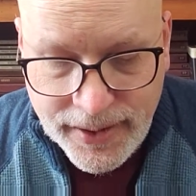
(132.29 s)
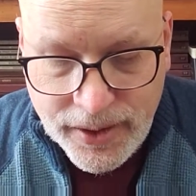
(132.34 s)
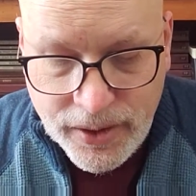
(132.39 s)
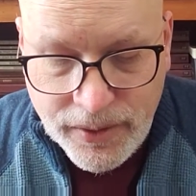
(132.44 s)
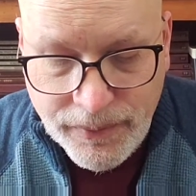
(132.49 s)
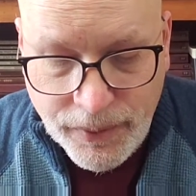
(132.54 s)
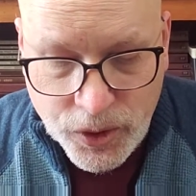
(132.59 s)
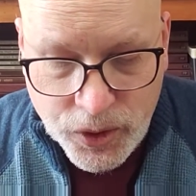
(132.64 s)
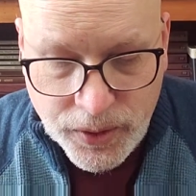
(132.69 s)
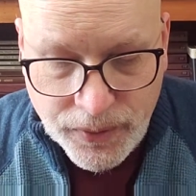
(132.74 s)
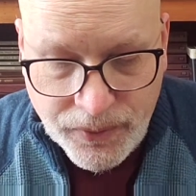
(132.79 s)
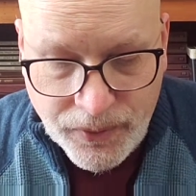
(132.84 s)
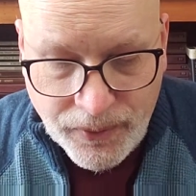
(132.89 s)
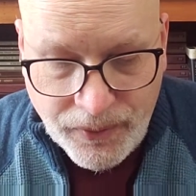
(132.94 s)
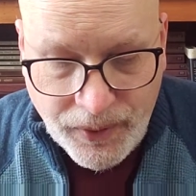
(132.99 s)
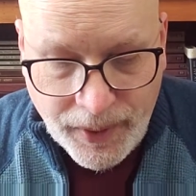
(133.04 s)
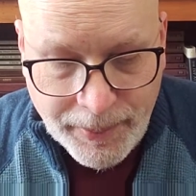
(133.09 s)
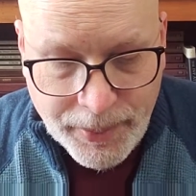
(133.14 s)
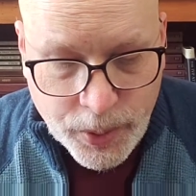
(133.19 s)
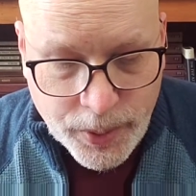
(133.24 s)
The devotion
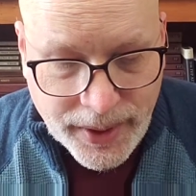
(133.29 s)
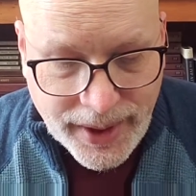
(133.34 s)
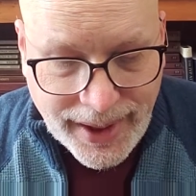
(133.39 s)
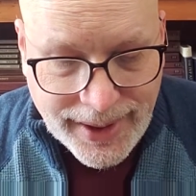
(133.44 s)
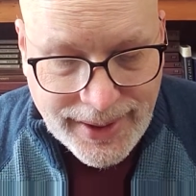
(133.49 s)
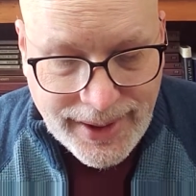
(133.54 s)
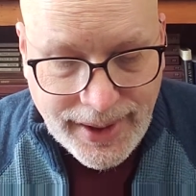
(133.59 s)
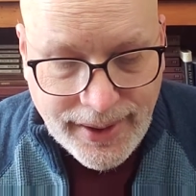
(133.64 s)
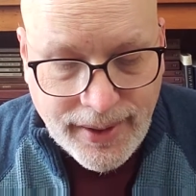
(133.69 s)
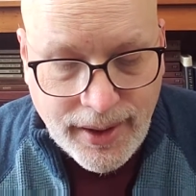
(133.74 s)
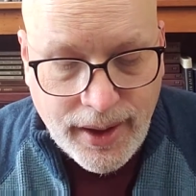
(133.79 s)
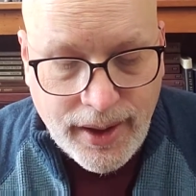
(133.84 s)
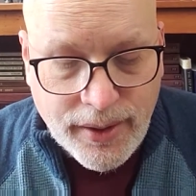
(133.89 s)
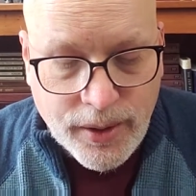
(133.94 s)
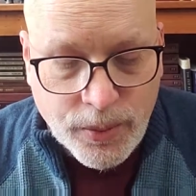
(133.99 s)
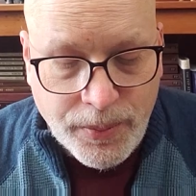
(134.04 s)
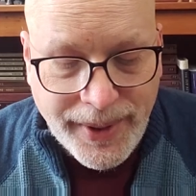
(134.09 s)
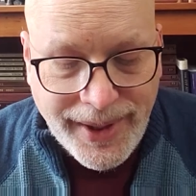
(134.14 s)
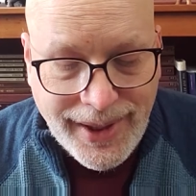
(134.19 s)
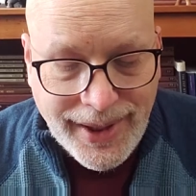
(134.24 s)
for February 19th,
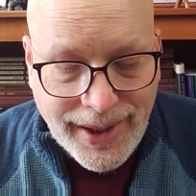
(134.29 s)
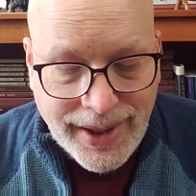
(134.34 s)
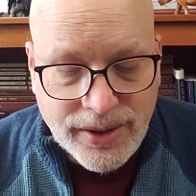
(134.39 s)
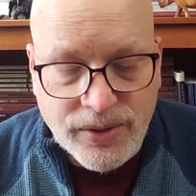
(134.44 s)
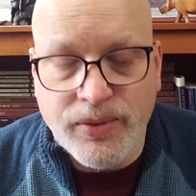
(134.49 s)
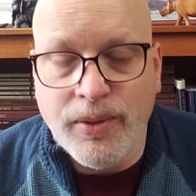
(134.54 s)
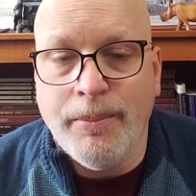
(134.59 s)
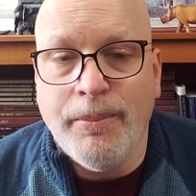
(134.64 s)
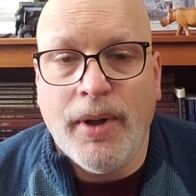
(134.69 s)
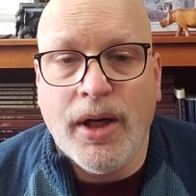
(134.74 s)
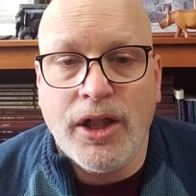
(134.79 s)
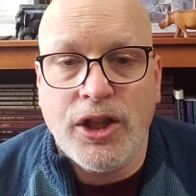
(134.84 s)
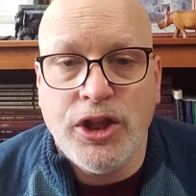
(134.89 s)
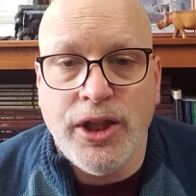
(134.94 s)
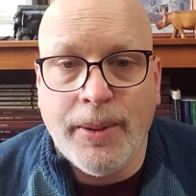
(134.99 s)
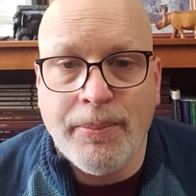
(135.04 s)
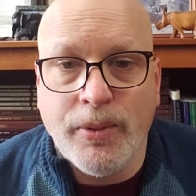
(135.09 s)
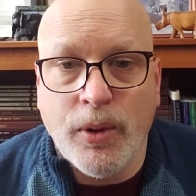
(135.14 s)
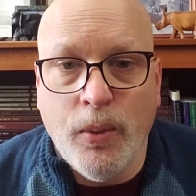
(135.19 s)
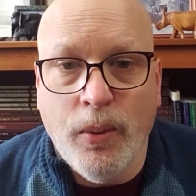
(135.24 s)
the reading is from Mark
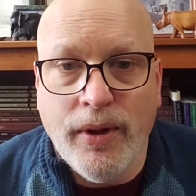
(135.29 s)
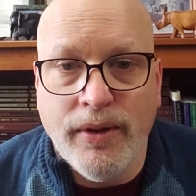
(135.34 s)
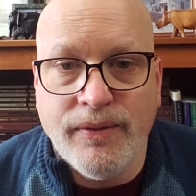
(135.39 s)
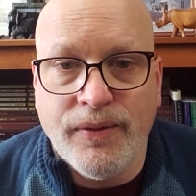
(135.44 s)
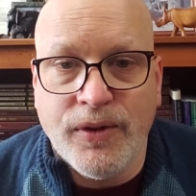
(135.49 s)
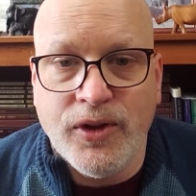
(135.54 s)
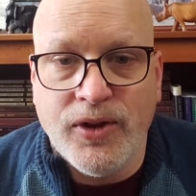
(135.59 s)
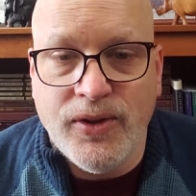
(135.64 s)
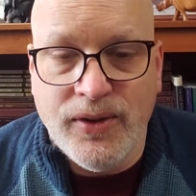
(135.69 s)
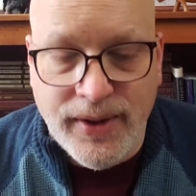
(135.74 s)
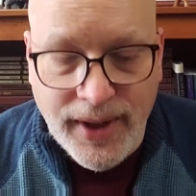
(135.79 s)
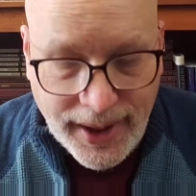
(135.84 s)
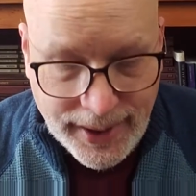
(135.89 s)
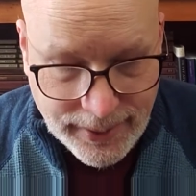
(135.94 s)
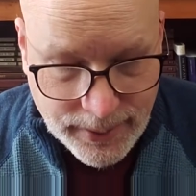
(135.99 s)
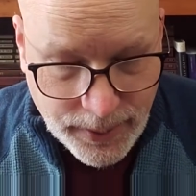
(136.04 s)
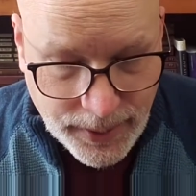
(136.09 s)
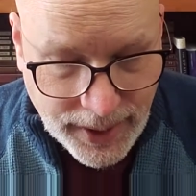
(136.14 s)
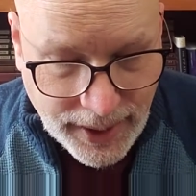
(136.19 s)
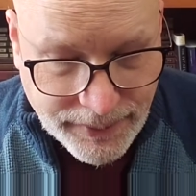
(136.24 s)
chapter 1, verses
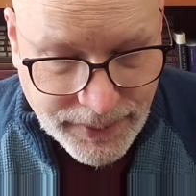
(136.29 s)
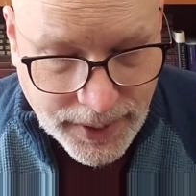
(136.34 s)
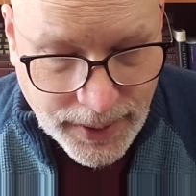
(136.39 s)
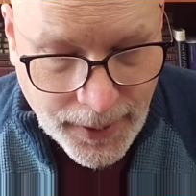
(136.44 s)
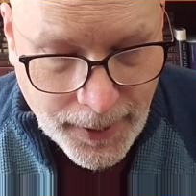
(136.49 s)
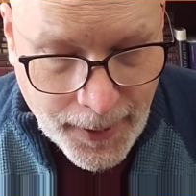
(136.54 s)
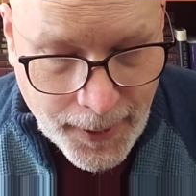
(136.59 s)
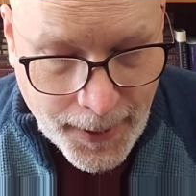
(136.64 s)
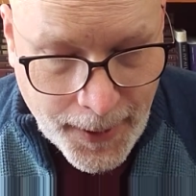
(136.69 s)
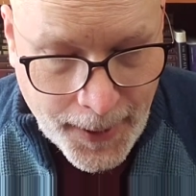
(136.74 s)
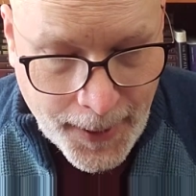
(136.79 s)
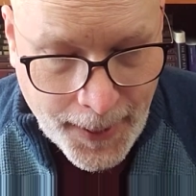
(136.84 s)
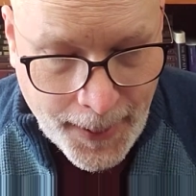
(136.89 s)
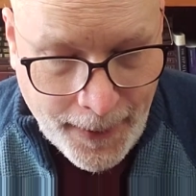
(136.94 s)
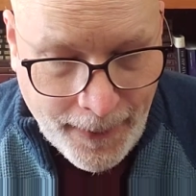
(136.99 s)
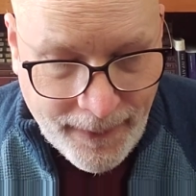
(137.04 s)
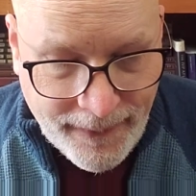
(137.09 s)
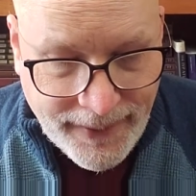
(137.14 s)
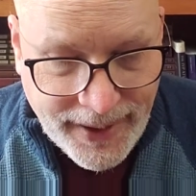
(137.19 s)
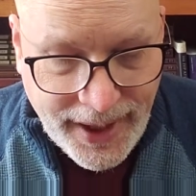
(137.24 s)
9 to 11.
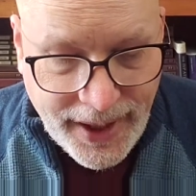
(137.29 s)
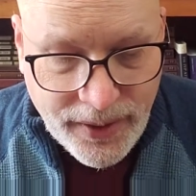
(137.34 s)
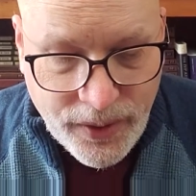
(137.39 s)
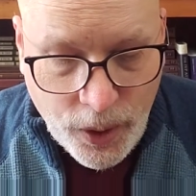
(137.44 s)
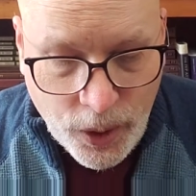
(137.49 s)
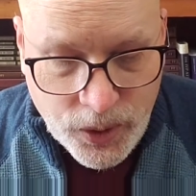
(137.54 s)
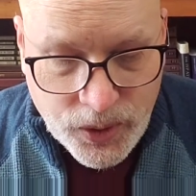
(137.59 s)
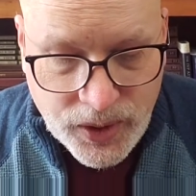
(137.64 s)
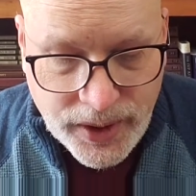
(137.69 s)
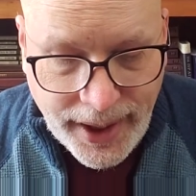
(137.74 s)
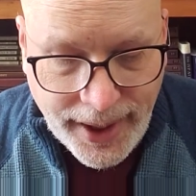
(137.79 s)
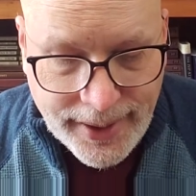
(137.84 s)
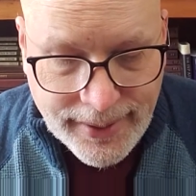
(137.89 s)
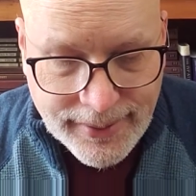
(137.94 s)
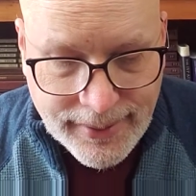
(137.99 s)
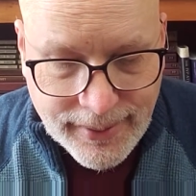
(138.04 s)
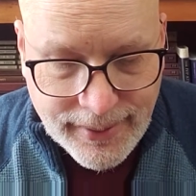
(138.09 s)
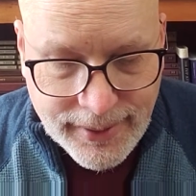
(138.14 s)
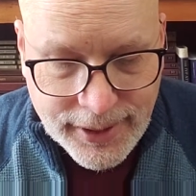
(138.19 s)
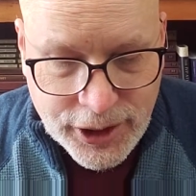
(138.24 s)
In those
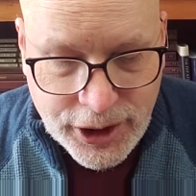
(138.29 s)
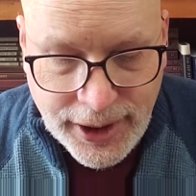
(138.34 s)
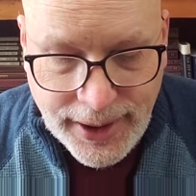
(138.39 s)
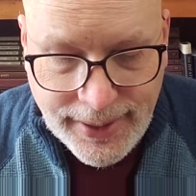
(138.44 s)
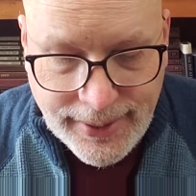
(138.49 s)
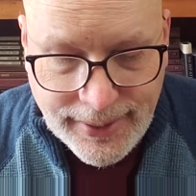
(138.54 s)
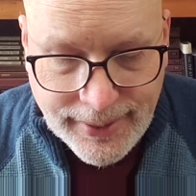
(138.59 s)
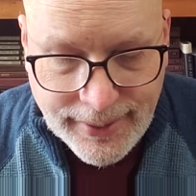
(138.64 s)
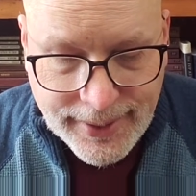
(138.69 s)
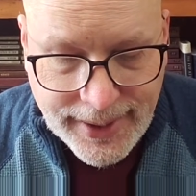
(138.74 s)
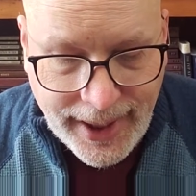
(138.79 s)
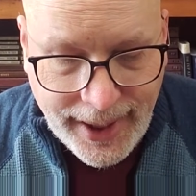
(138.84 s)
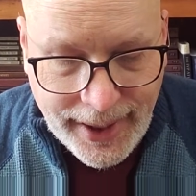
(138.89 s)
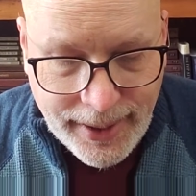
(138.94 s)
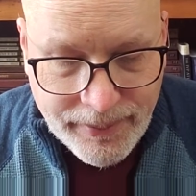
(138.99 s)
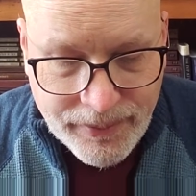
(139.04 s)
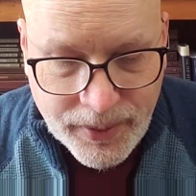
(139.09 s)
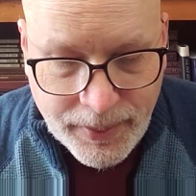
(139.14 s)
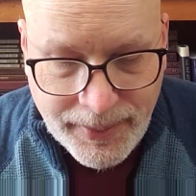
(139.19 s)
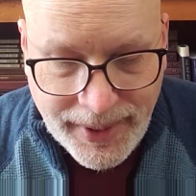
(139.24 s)
days, Jesus
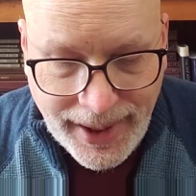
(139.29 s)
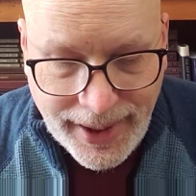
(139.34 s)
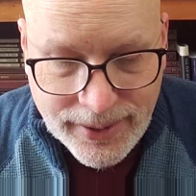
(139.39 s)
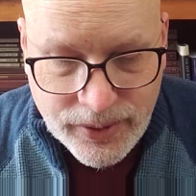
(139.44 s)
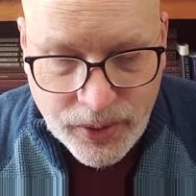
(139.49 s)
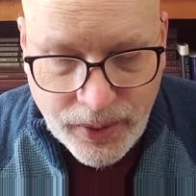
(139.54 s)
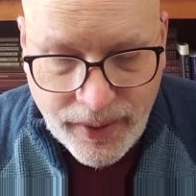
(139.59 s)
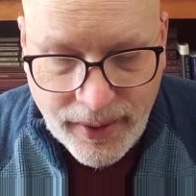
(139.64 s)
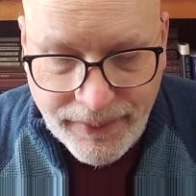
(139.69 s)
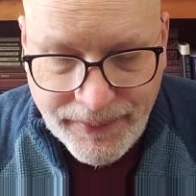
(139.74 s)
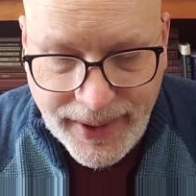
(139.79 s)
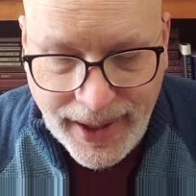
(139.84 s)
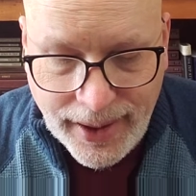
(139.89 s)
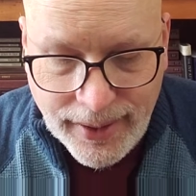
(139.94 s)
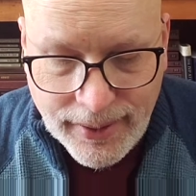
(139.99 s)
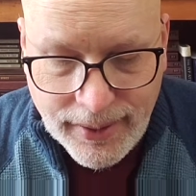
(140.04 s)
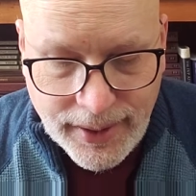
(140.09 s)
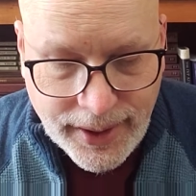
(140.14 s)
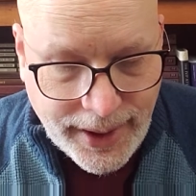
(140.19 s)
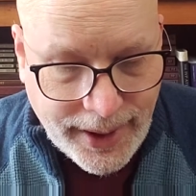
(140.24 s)
came from Nazareth of
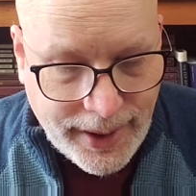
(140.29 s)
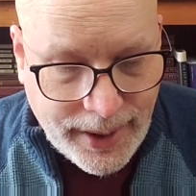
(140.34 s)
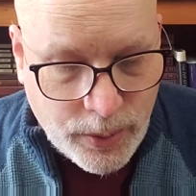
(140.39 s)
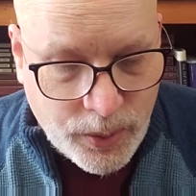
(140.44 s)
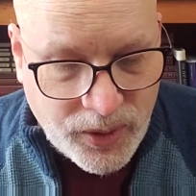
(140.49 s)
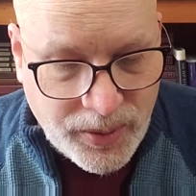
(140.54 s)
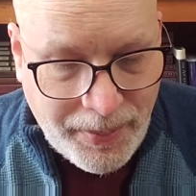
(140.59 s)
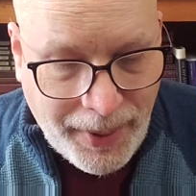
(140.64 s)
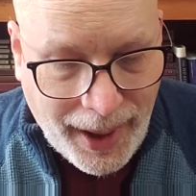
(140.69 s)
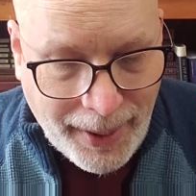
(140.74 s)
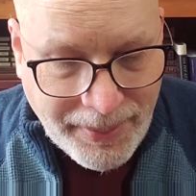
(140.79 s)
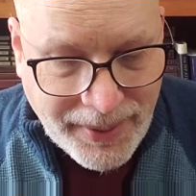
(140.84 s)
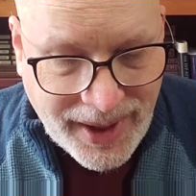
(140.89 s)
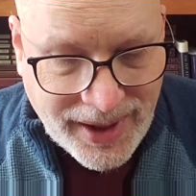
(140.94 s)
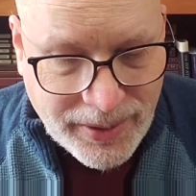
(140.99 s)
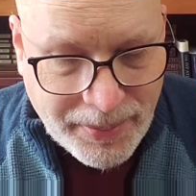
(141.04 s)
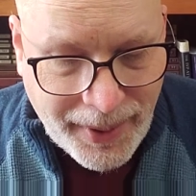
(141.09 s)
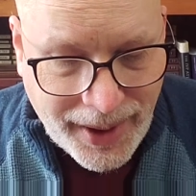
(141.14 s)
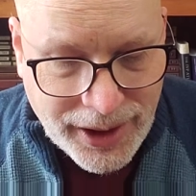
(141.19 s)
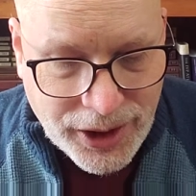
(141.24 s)
Galilee and was
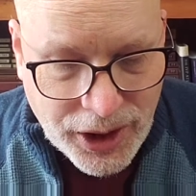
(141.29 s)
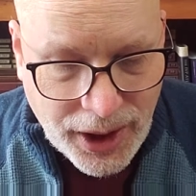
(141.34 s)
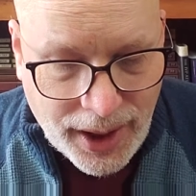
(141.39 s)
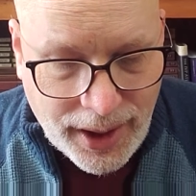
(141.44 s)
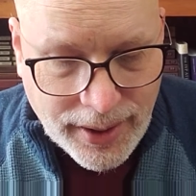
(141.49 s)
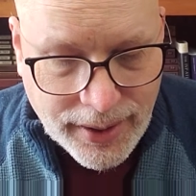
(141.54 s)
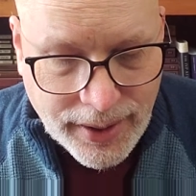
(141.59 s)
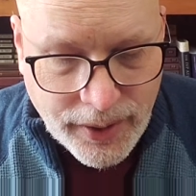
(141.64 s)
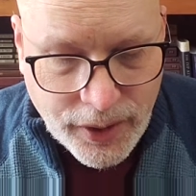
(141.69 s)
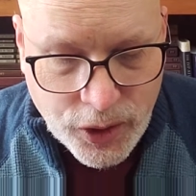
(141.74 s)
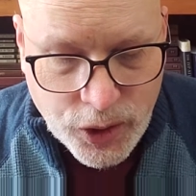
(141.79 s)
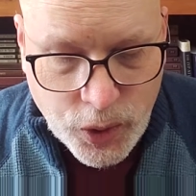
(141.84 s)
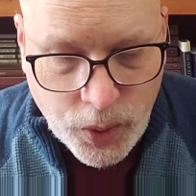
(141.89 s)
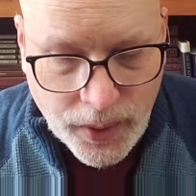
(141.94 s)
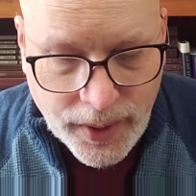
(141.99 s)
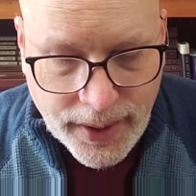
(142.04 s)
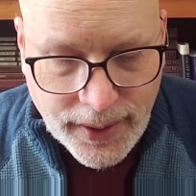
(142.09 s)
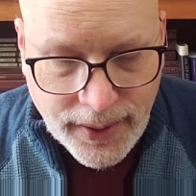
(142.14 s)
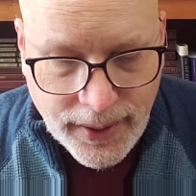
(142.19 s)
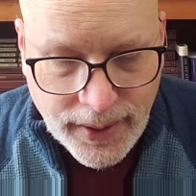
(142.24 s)
baptized by John in the
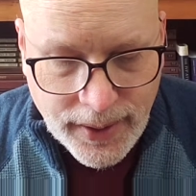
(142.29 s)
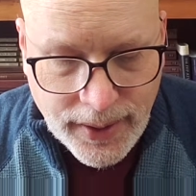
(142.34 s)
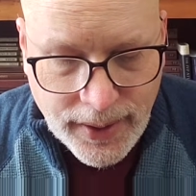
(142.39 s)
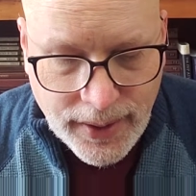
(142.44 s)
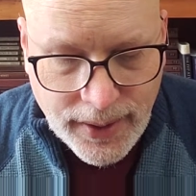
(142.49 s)
Jordan.